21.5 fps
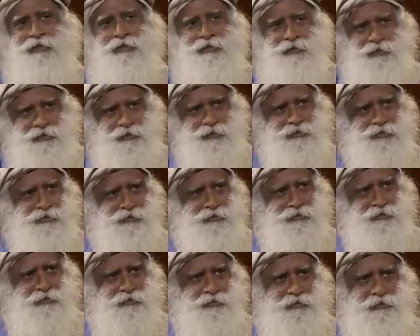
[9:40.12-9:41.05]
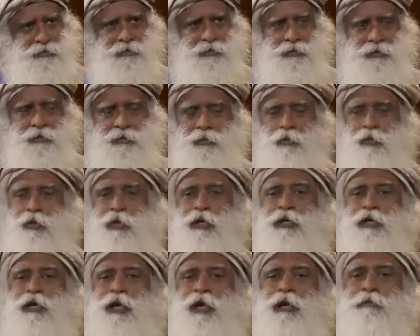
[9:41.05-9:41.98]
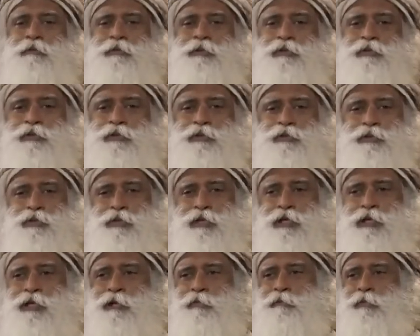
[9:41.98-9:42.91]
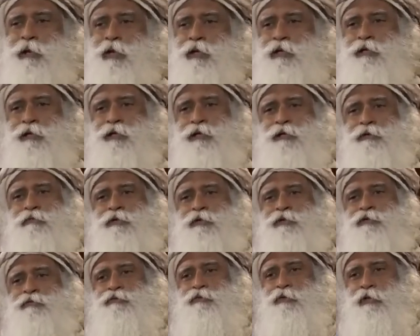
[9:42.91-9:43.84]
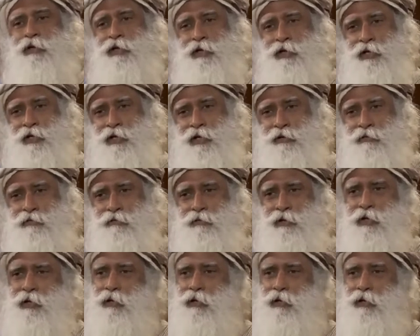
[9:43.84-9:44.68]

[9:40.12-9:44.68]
Yes? What happens to you little panting when you fall in love